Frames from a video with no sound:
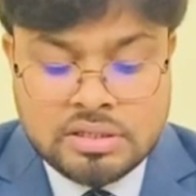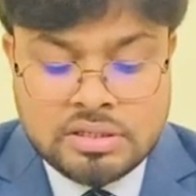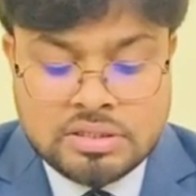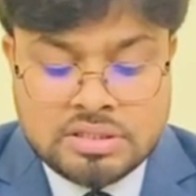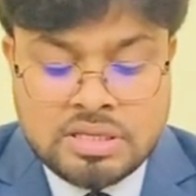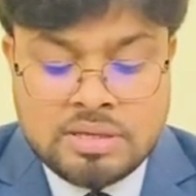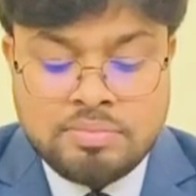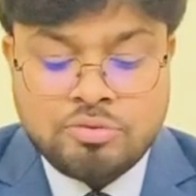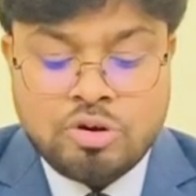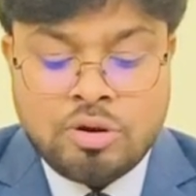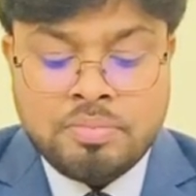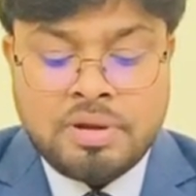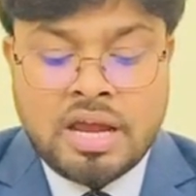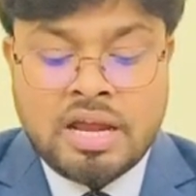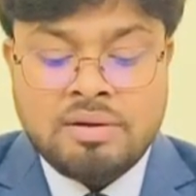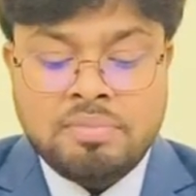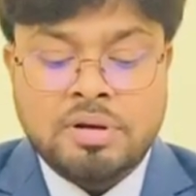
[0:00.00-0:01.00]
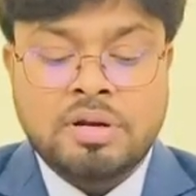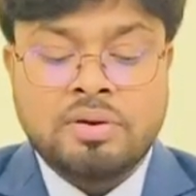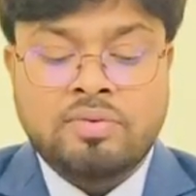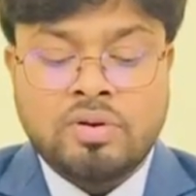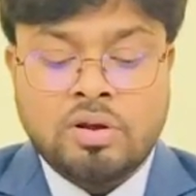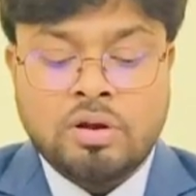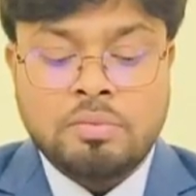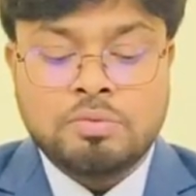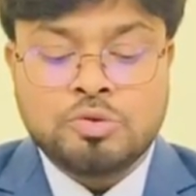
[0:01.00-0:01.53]
symptom can be
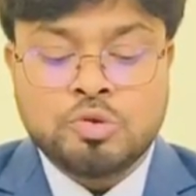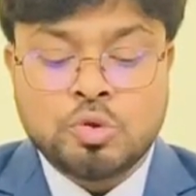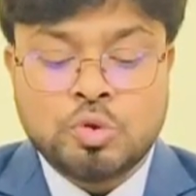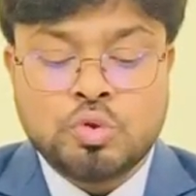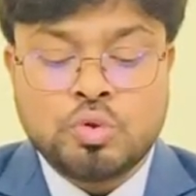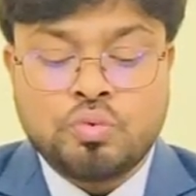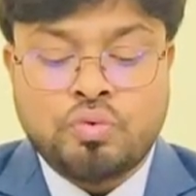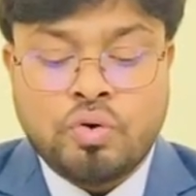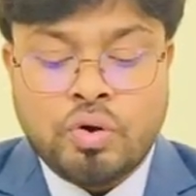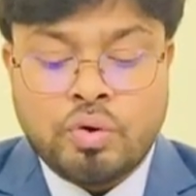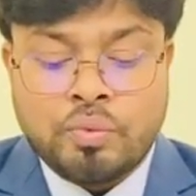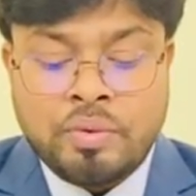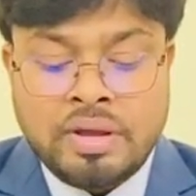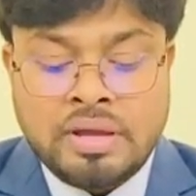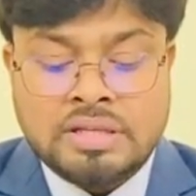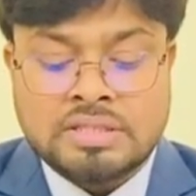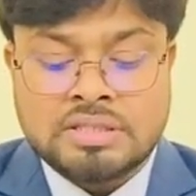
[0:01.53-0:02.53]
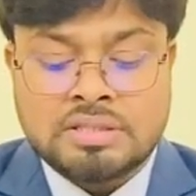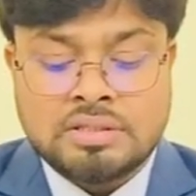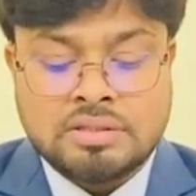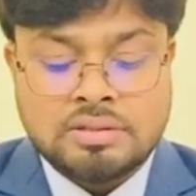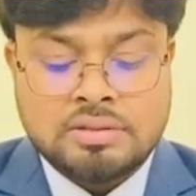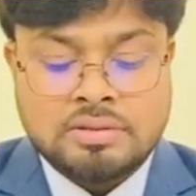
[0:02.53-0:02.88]
developed 2 to 4 weeks.